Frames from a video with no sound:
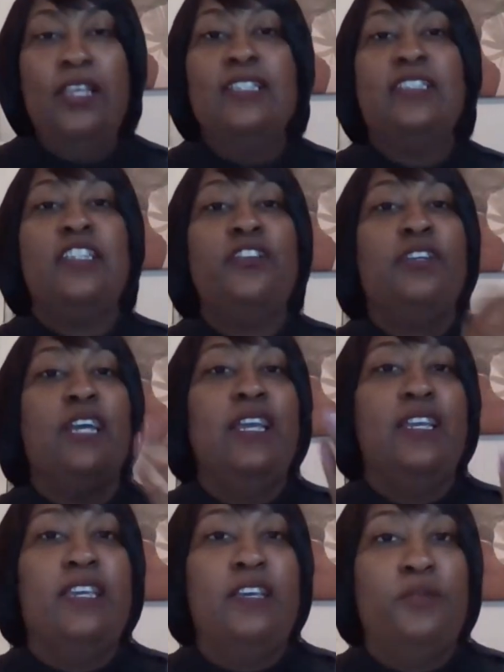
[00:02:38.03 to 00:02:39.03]
See, you
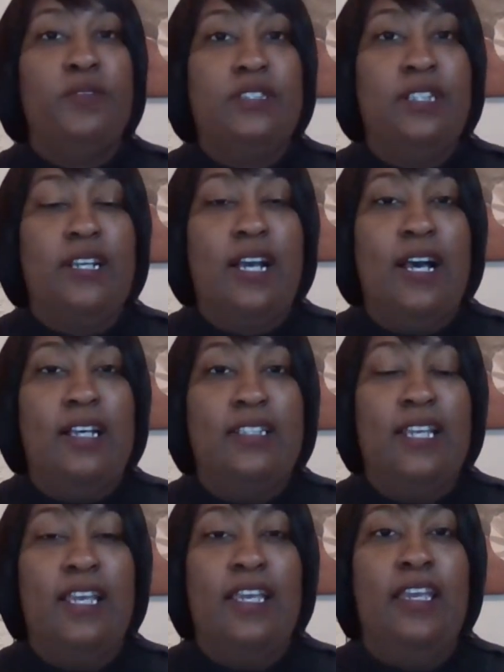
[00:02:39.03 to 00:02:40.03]
can't get what's in God's
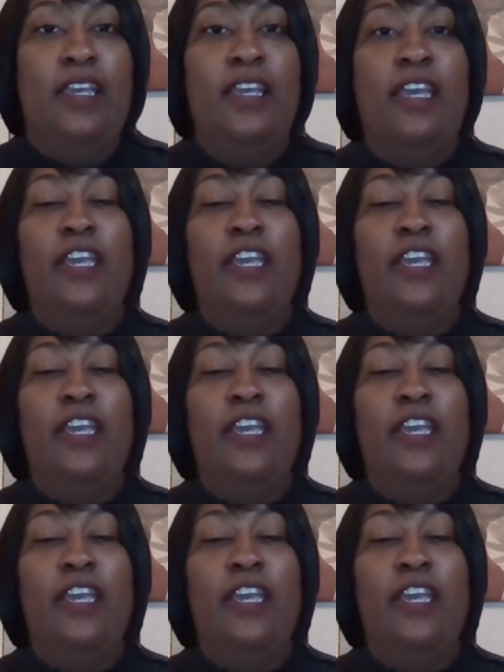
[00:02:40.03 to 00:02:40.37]
hand